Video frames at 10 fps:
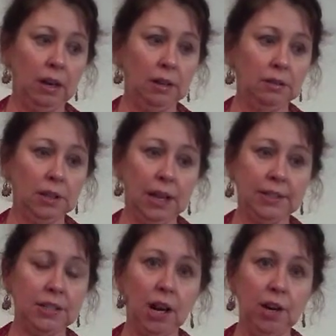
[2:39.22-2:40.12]

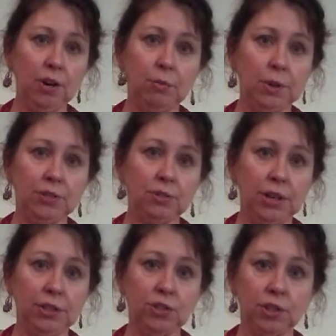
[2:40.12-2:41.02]
like tire
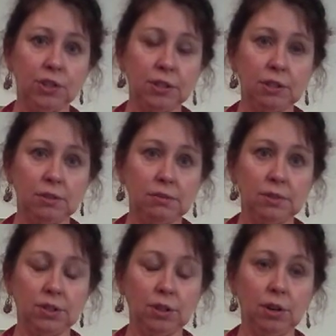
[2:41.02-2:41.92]
retreads, just
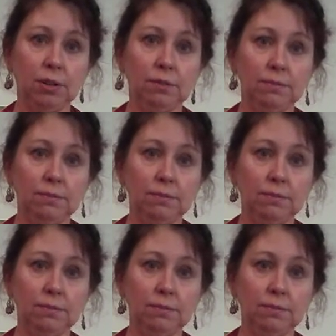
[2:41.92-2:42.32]
start